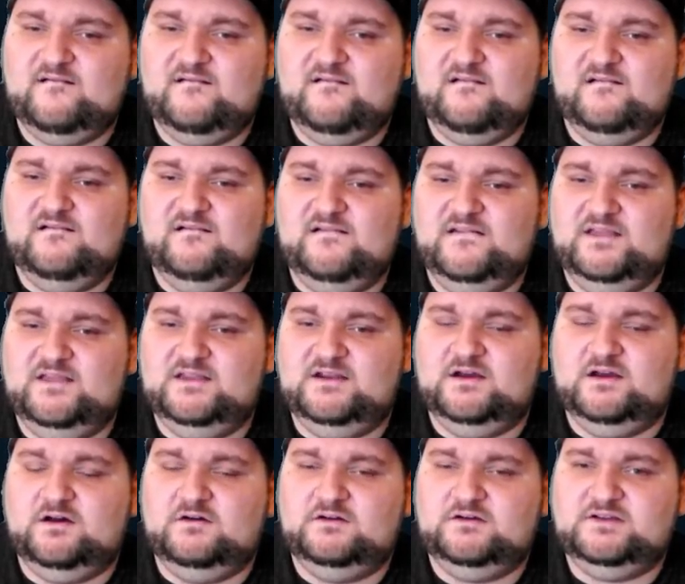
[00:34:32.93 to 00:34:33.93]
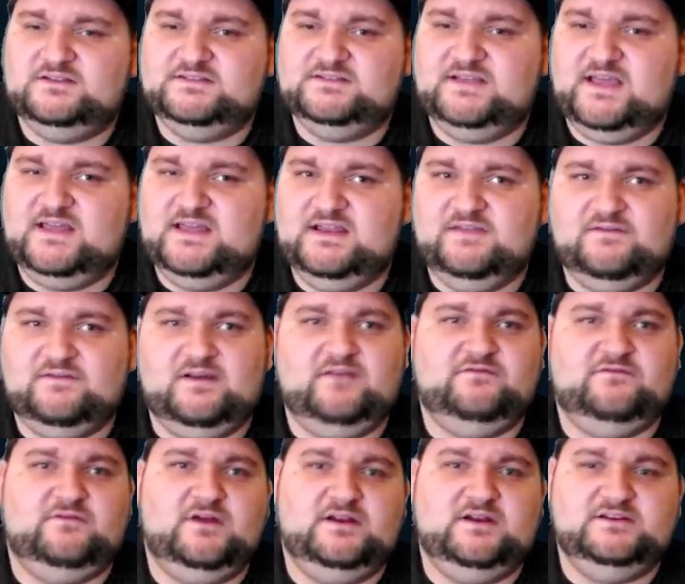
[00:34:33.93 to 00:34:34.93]
Because again, if I have
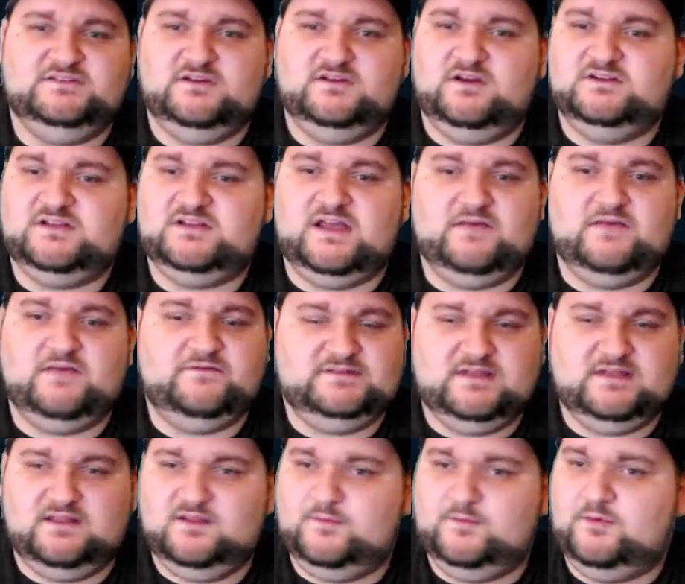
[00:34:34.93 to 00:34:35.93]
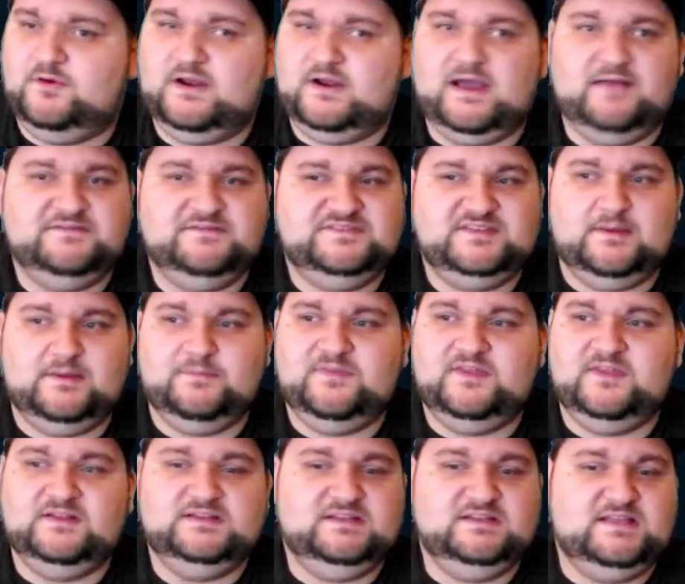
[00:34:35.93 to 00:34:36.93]
run in charge, I have a teleport, I have
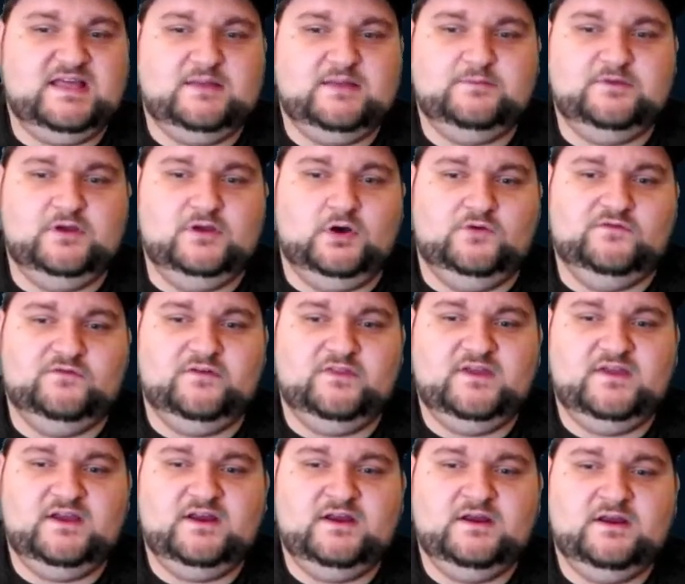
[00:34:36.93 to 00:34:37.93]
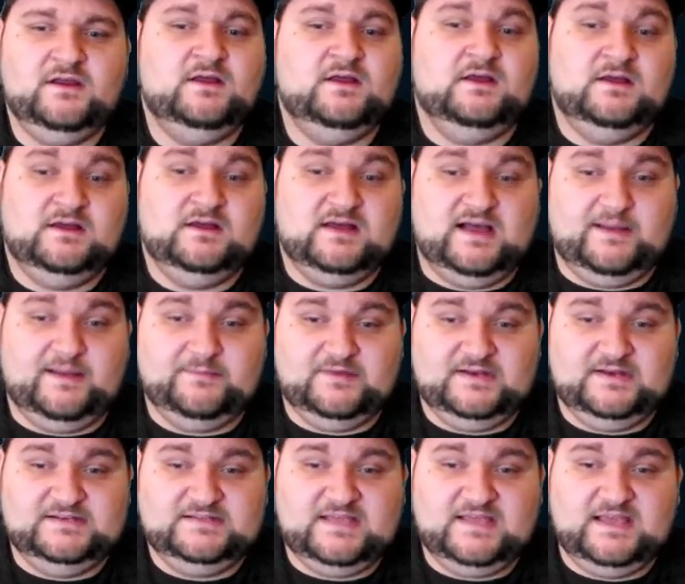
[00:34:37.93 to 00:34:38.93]
something to get me over there, I'm going to
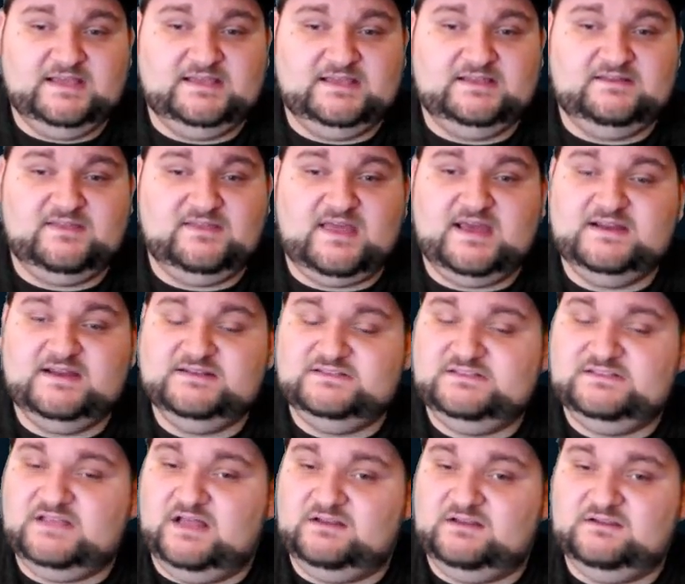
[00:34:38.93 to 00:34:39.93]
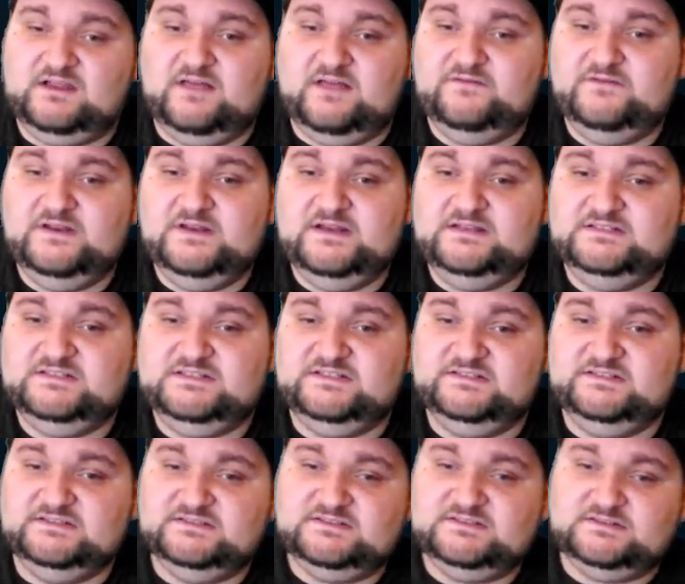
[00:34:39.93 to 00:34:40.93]
take it. That is 11 inches